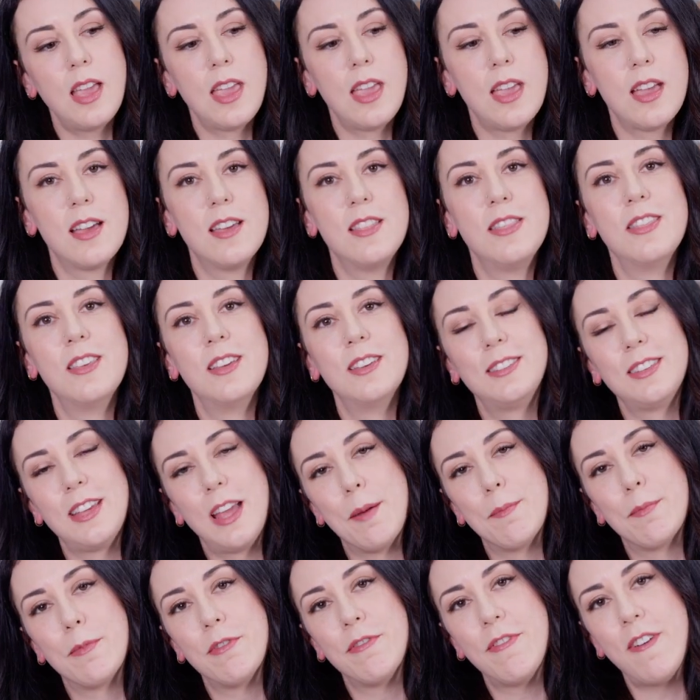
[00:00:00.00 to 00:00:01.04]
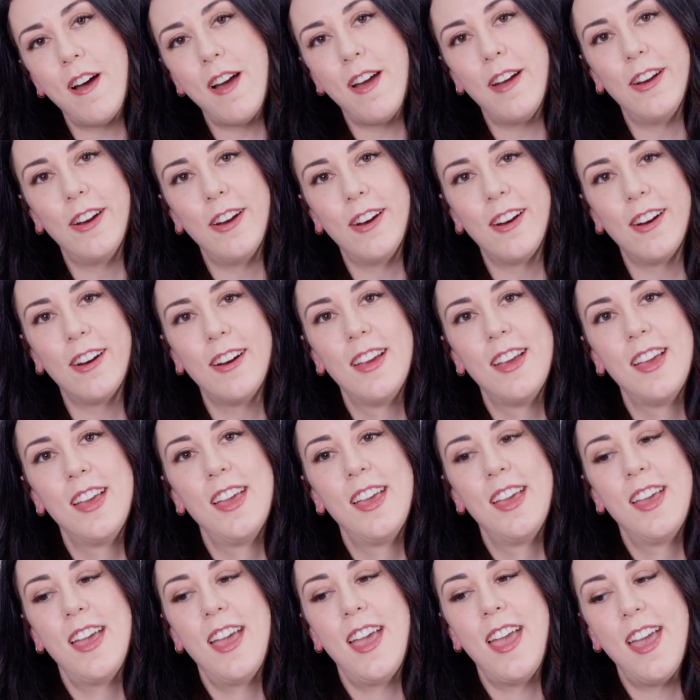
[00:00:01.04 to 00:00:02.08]
and this amplifier,
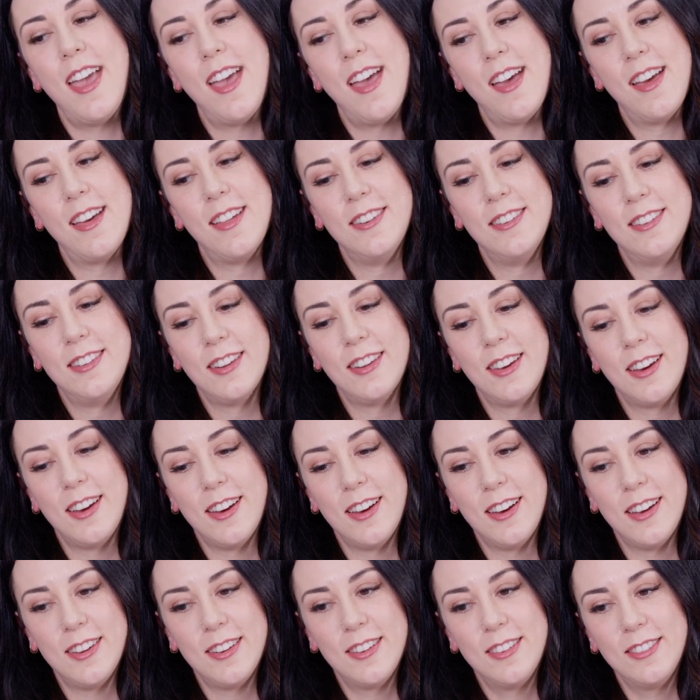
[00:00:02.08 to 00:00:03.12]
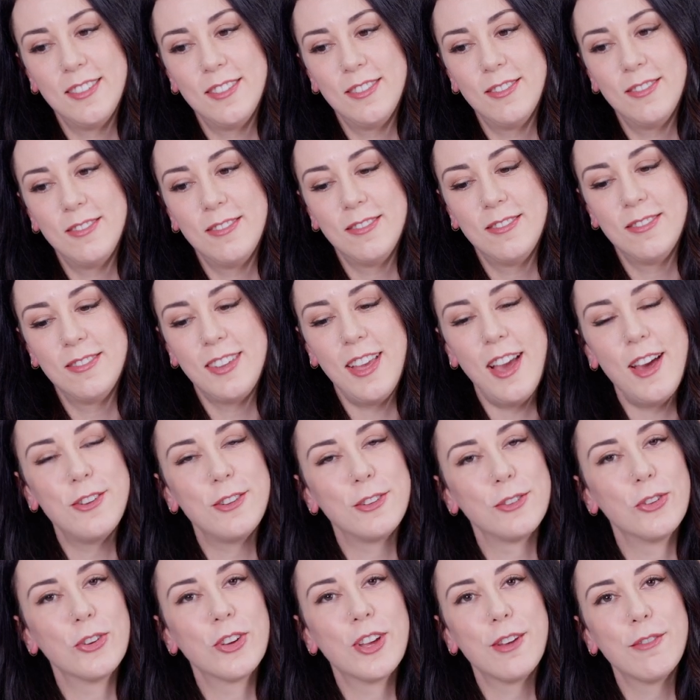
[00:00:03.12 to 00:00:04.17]
and yeah,
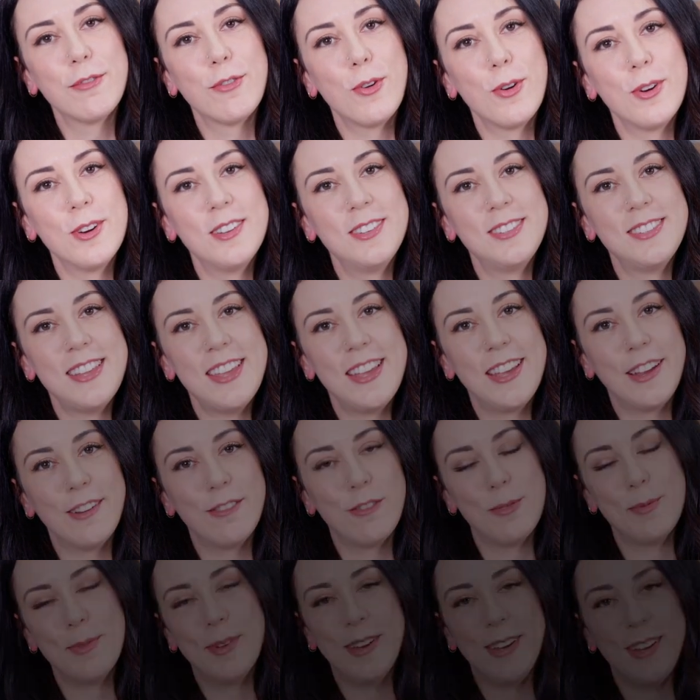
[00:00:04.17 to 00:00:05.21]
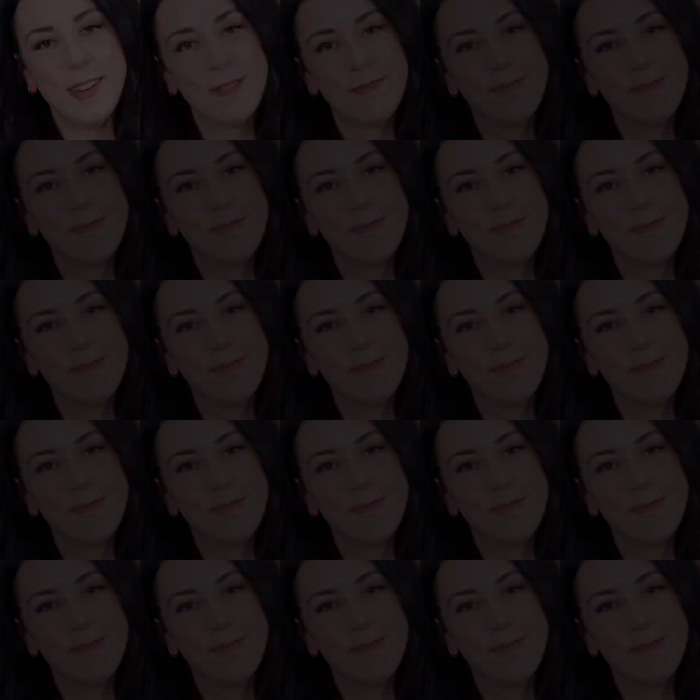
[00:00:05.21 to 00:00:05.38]
just looking forward to seeing everybody.